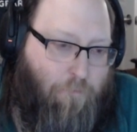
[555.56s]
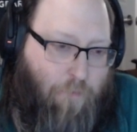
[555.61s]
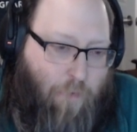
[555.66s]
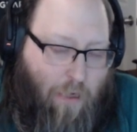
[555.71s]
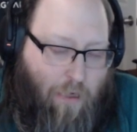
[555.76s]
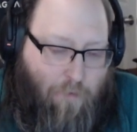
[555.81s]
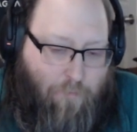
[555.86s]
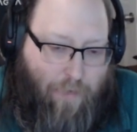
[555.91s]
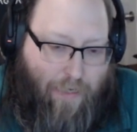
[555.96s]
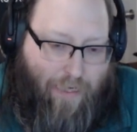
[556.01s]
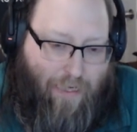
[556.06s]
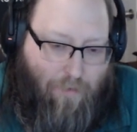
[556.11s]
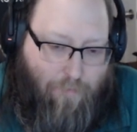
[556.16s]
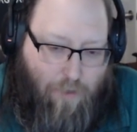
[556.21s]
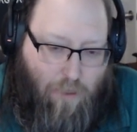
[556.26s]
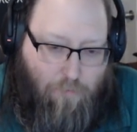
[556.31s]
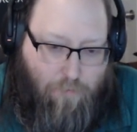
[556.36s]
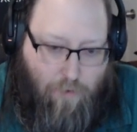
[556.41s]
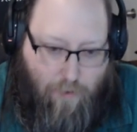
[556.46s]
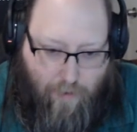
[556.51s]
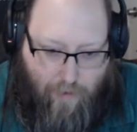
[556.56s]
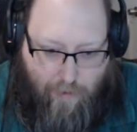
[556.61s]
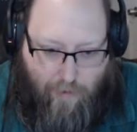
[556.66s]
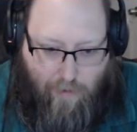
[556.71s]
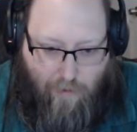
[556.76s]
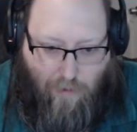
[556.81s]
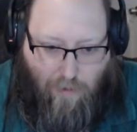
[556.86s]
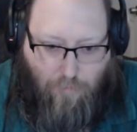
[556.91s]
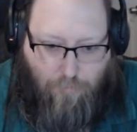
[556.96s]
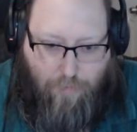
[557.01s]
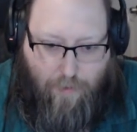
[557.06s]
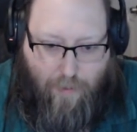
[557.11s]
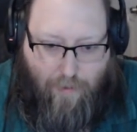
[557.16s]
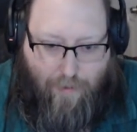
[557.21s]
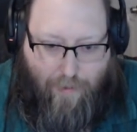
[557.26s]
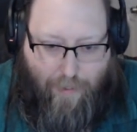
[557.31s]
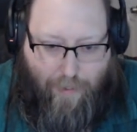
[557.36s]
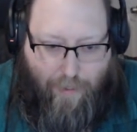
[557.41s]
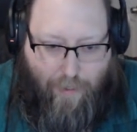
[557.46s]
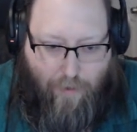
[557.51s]
making a bunch of plugins, but
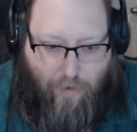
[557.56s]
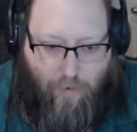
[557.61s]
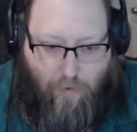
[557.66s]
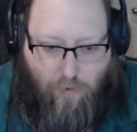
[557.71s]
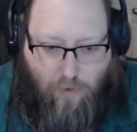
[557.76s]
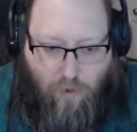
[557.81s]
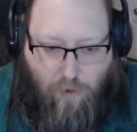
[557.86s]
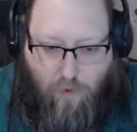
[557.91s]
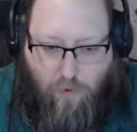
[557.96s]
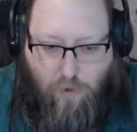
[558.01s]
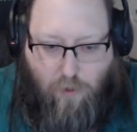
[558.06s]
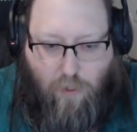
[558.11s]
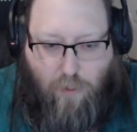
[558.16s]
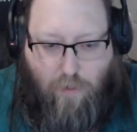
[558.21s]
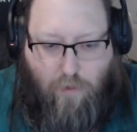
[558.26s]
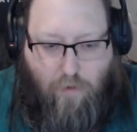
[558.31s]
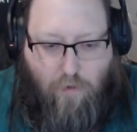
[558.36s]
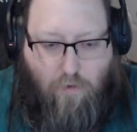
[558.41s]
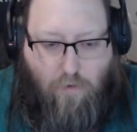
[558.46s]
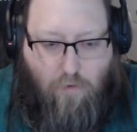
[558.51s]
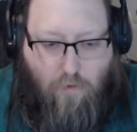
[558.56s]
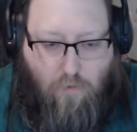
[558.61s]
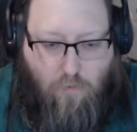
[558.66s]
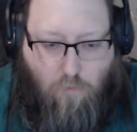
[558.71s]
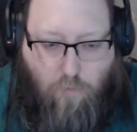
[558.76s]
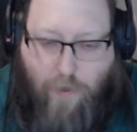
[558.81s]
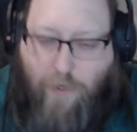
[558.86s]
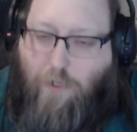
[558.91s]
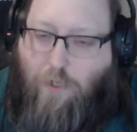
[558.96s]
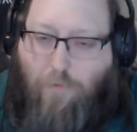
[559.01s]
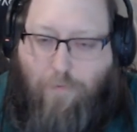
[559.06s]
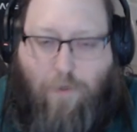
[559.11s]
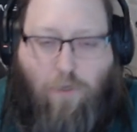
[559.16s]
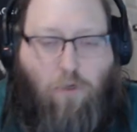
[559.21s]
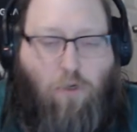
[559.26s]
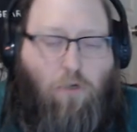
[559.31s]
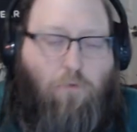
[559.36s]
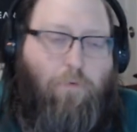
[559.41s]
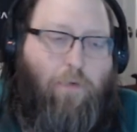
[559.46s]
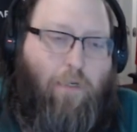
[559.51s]
they are charging way too
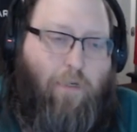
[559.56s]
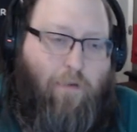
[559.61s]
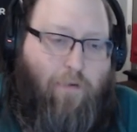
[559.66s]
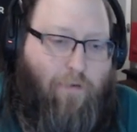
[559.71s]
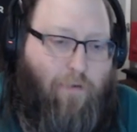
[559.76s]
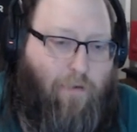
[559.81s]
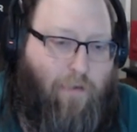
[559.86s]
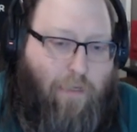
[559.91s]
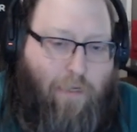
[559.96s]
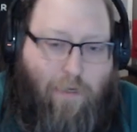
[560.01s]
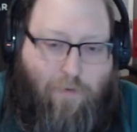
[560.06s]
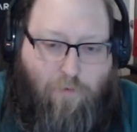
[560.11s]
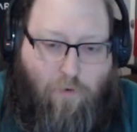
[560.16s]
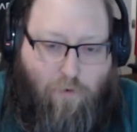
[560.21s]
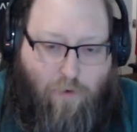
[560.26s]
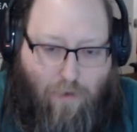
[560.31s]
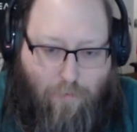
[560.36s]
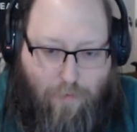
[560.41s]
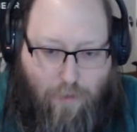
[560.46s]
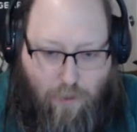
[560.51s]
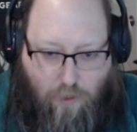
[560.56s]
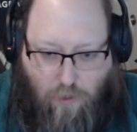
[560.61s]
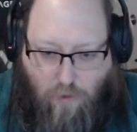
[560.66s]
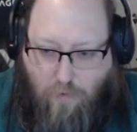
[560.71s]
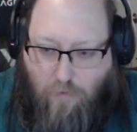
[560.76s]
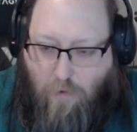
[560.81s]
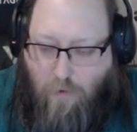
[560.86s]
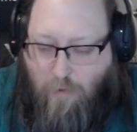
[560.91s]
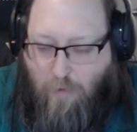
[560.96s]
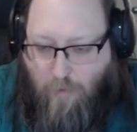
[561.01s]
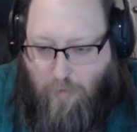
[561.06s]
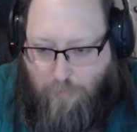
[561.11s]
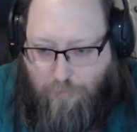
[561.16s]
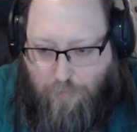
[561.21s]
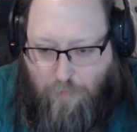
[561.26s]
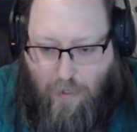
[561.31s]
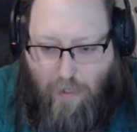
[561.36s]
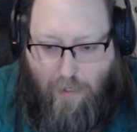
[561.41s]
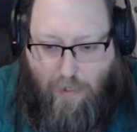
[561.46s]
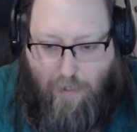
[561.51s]
much because they have no competition.
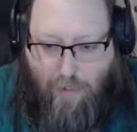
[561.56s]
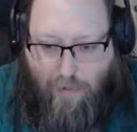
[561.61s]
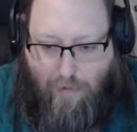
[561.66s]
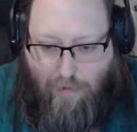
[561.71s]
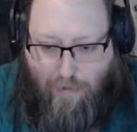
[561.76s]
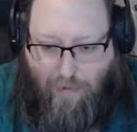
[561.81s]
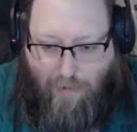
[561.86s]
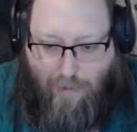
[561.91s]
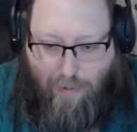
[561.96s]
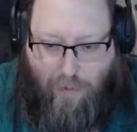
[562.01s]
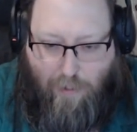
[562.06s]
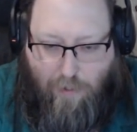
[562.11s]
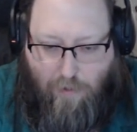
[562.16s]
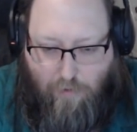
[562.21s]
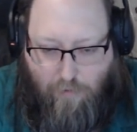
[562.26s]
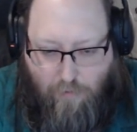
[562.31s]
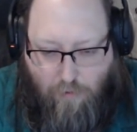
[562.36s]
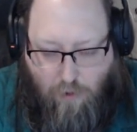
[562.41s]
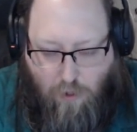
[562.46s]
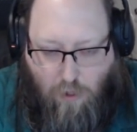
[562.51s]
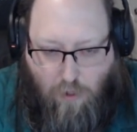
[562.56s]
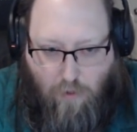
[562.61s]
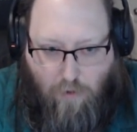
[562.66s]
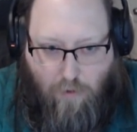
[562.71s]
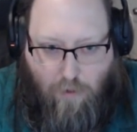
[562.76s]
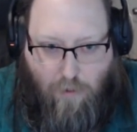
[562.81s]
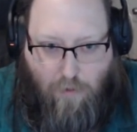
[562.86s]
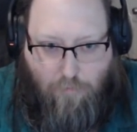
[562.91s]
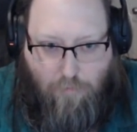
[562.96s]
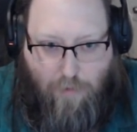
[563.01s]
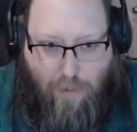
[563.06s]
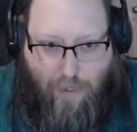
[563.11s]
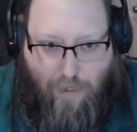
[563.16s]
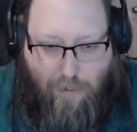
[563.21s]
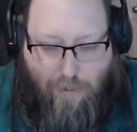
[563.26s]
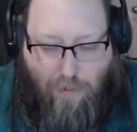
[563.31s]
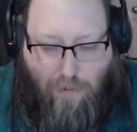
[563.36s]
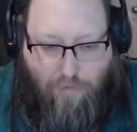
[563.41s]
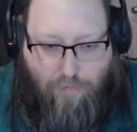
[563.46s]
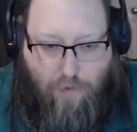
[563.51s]
And it's a huge
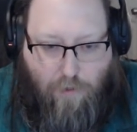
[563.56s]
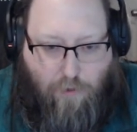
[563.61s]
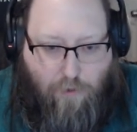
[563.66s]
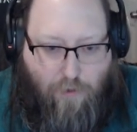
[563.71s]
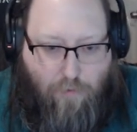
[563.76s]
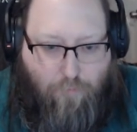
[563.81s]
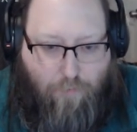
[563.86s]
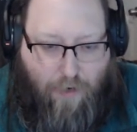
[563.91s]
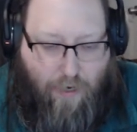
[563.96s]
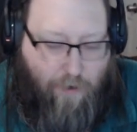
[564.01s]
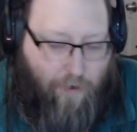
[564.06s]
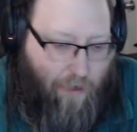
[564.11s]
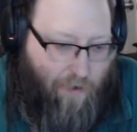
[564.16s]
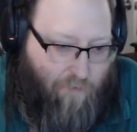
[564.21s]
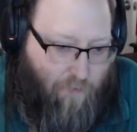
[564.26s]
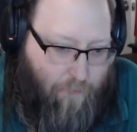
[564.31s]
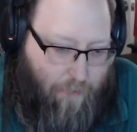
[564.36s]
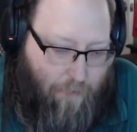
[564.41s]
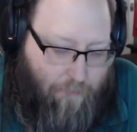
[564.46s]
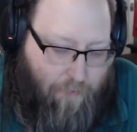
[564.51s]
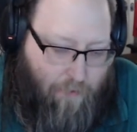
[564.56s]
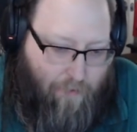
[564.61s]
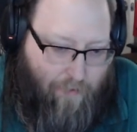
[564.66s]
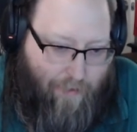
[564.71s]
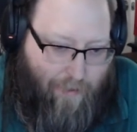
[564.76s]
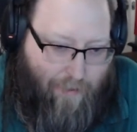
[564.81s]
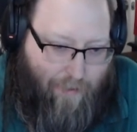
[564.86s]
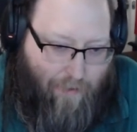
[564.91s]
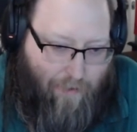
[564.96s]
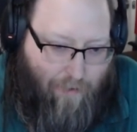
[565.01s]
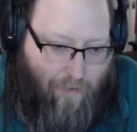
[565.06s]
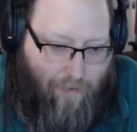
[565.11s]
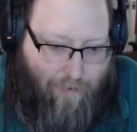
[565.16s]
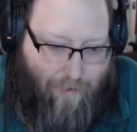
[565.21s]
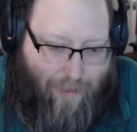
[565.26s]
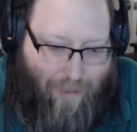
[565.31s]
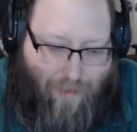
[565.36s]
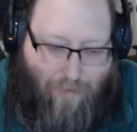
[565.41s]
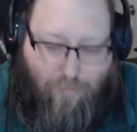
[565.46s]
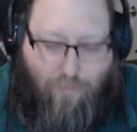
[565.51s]
cost of entry and barrier for people getting
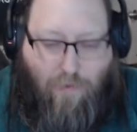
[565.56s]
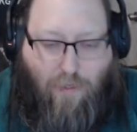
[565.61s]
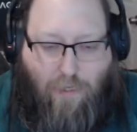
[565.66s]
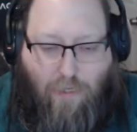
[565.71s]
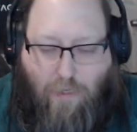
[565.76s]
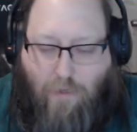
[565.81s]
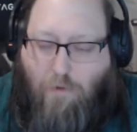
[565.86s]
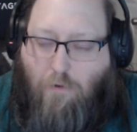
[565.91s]
onto MZ.